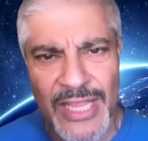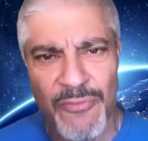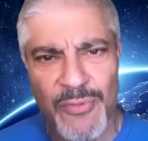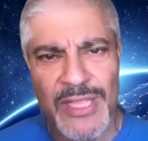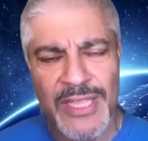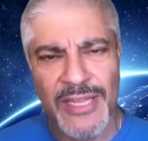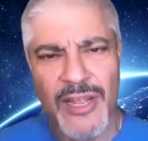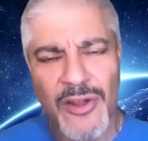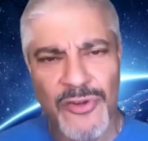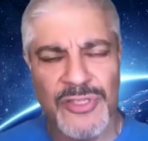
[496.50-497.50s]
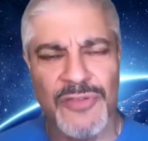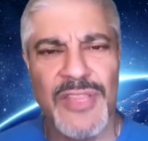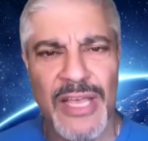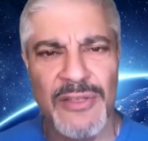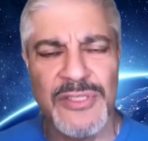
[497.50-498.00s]
Now, if we can get hundreds of
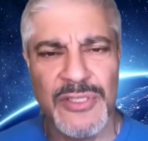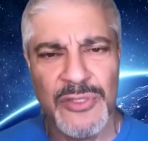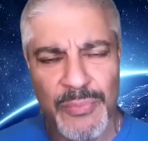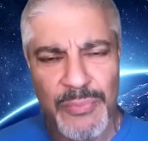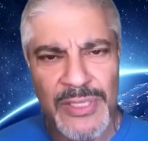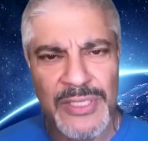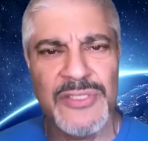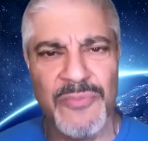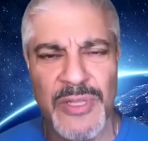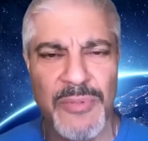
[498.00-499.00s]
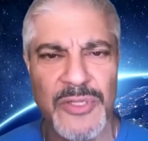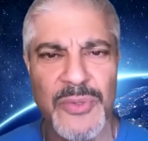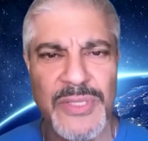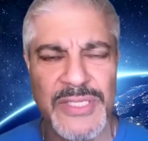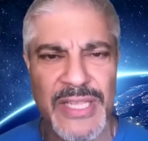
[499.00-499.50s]
thousands to millions of people
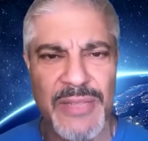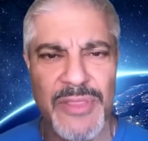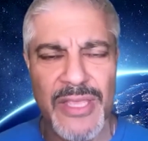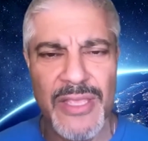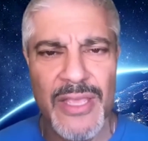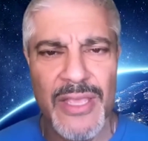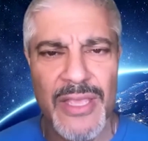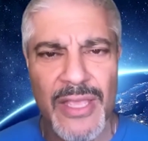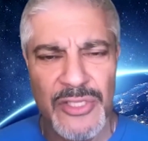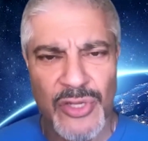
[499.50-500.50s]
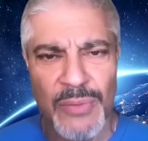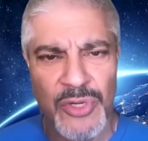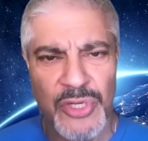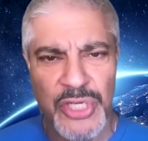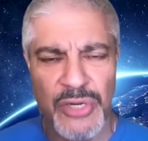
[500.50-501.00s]
doing the same thing. So I'm
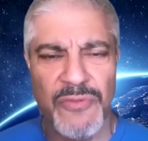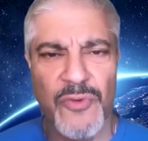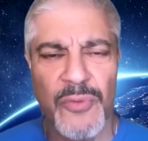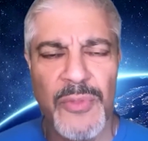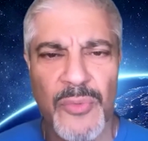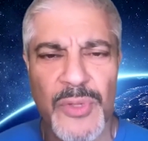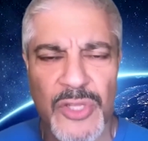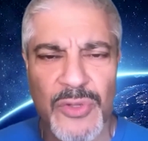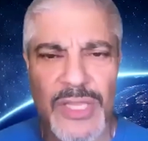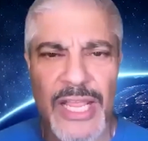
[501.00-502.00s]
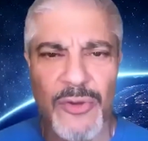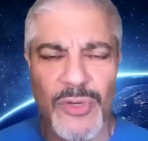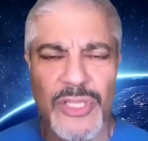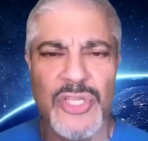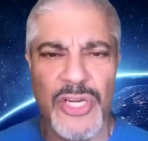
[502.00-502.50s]
going to share a formula with you that I
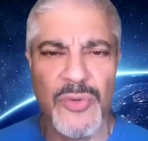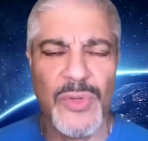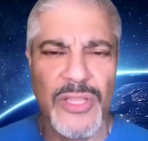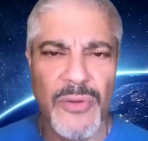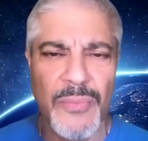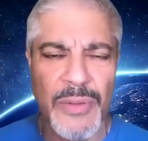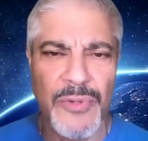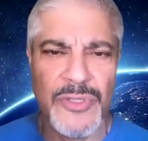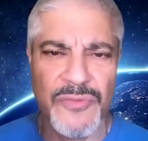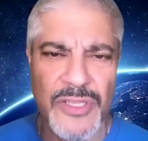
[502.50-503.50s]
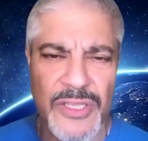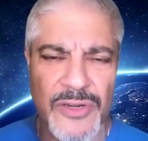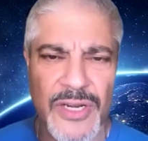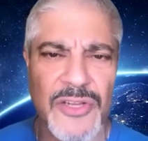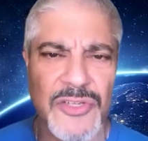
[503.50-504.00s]
only share with our members of the
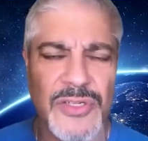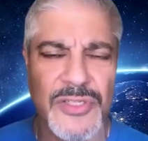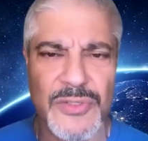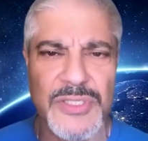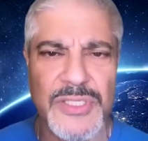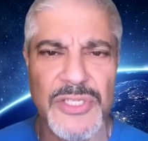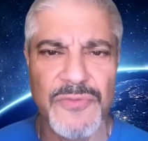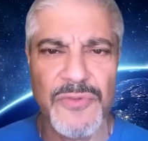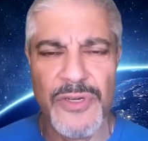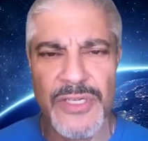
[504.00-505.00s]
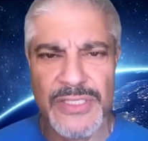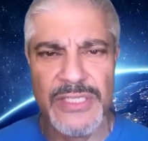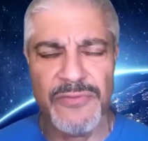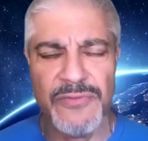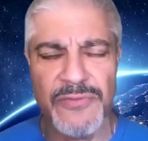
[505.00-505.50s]
International Association for a
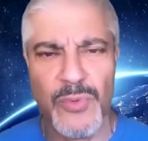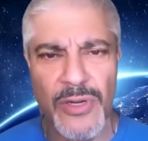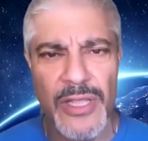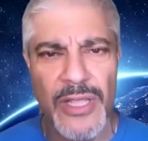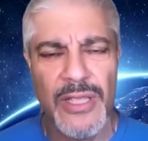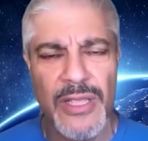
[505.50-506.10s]
Disease-Free World.